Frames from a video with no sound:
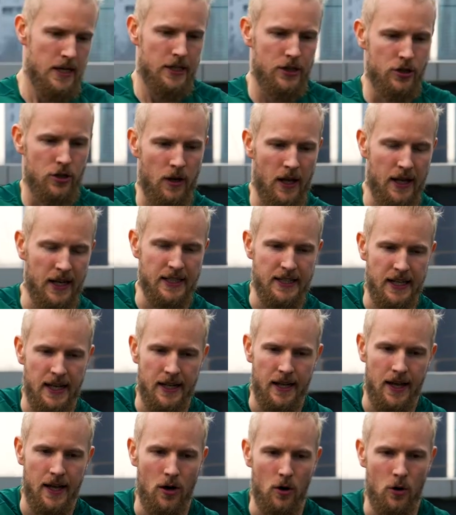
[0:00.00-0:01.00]
So like I
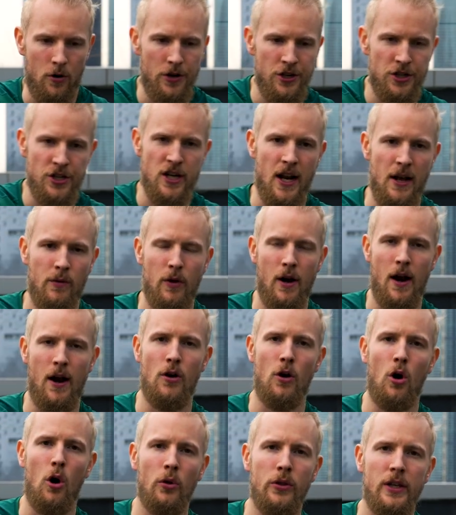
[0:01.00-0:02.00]
said, originally what I
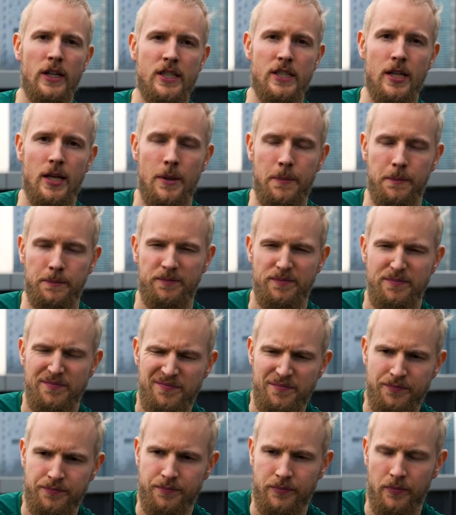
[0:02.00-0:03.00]
noticed
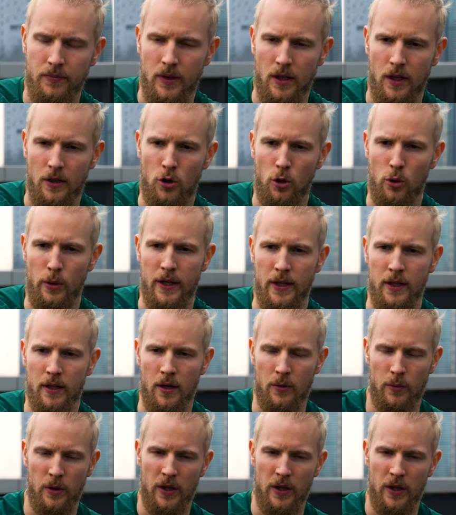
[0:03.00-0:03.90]
doing uh,